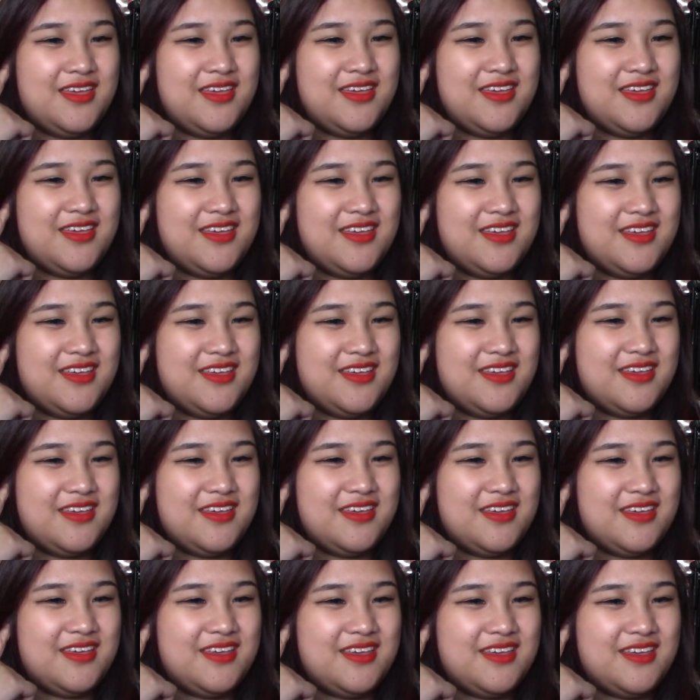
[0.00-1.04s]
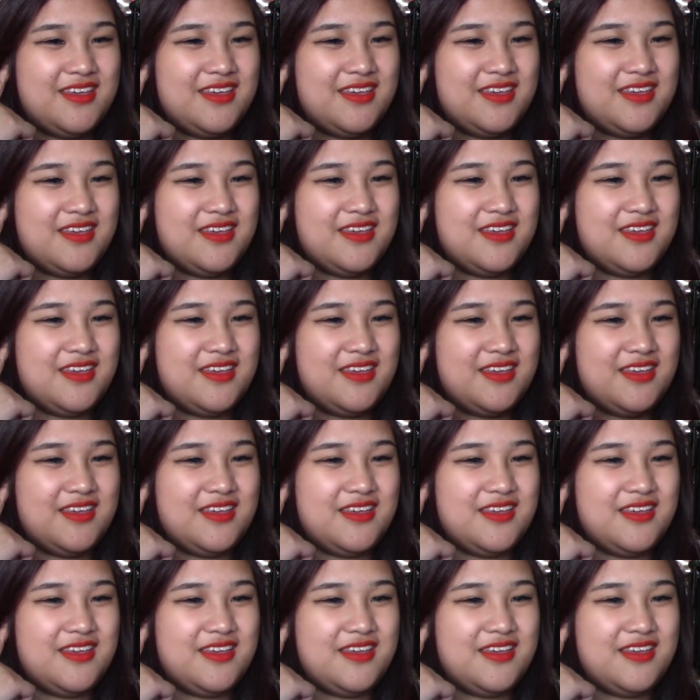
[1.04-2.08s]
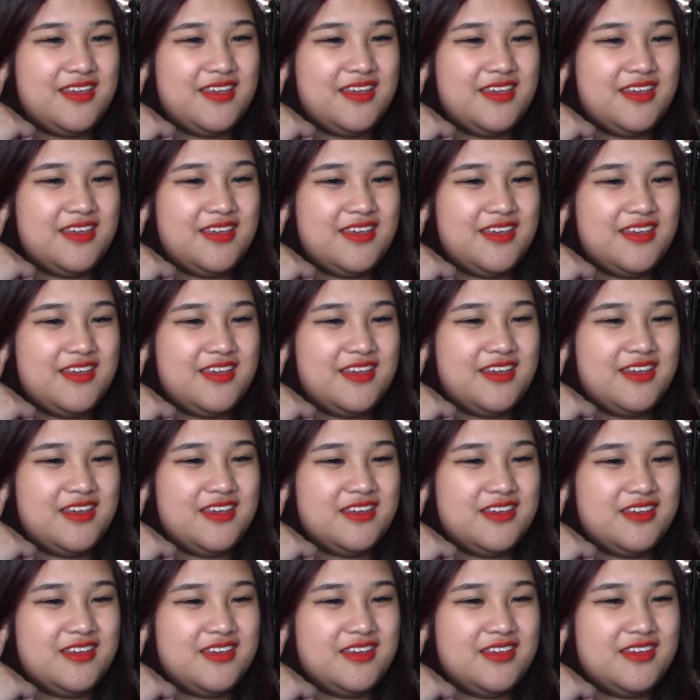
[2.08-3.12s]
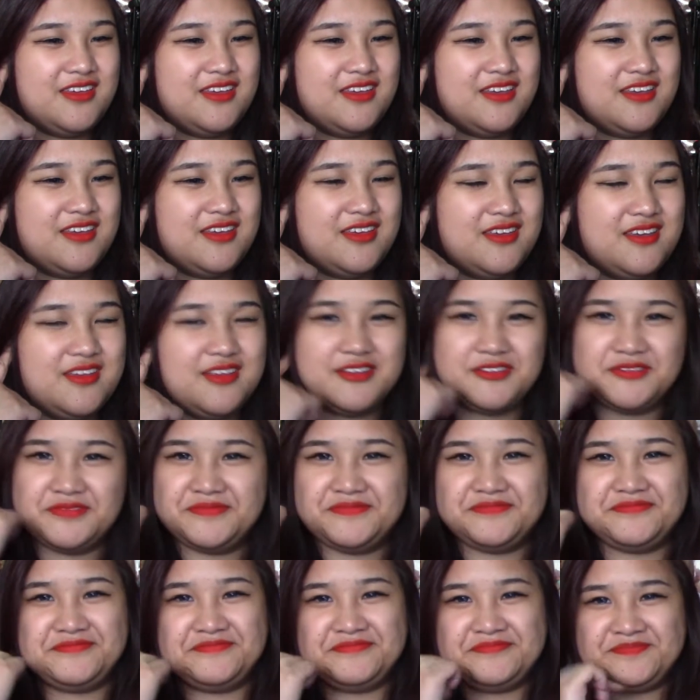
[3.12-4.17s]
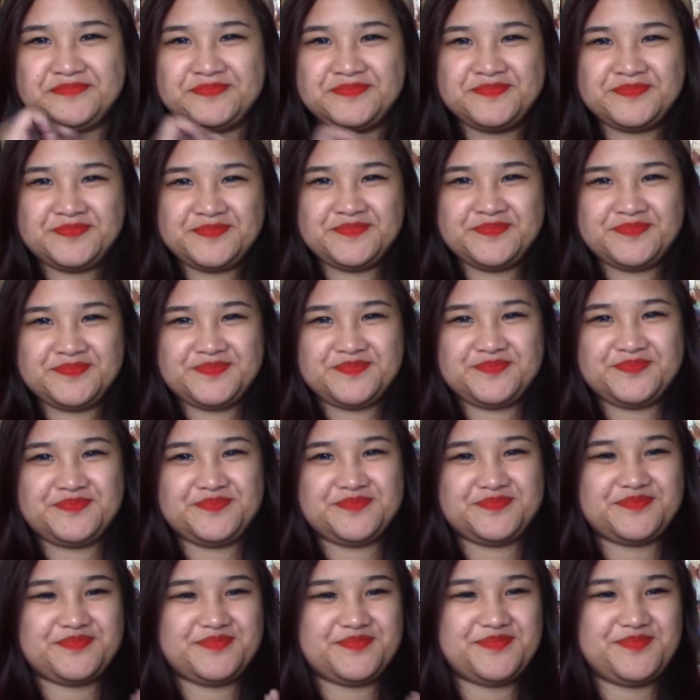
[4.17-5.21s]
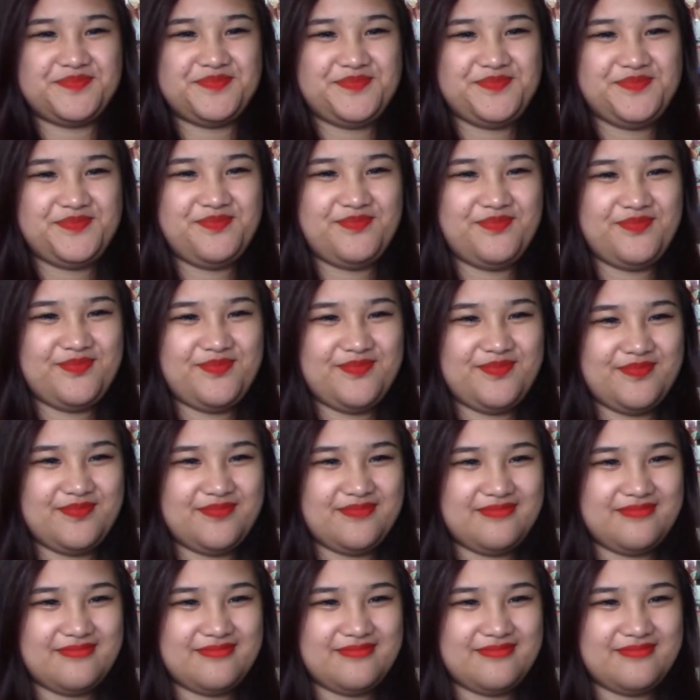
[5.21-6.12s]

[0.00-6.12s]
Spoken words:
(silence)